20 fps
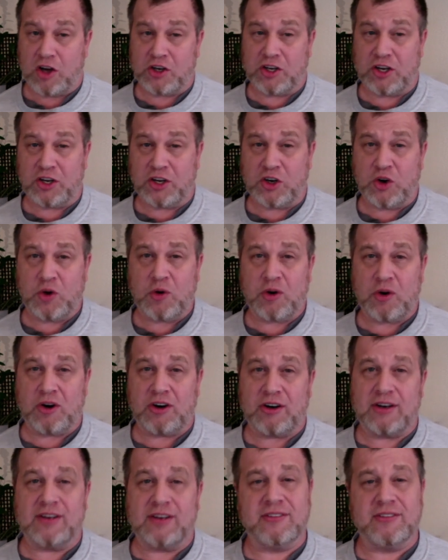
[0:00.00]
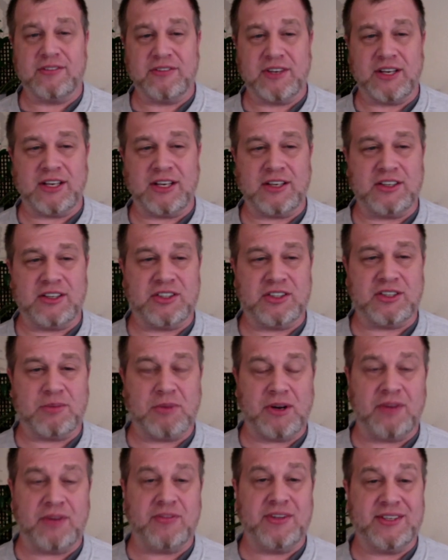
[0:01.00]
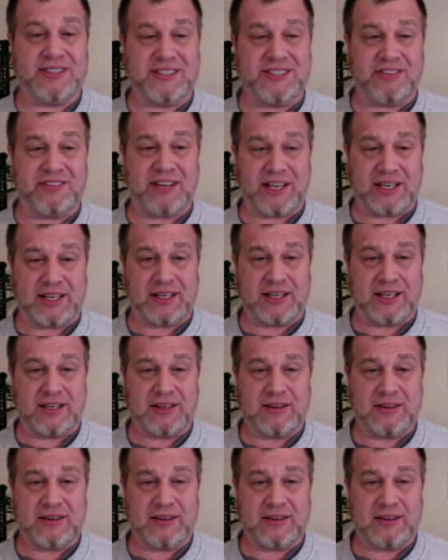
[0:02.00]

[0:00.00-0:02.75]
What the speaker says: Accord, fitting just above the Civic.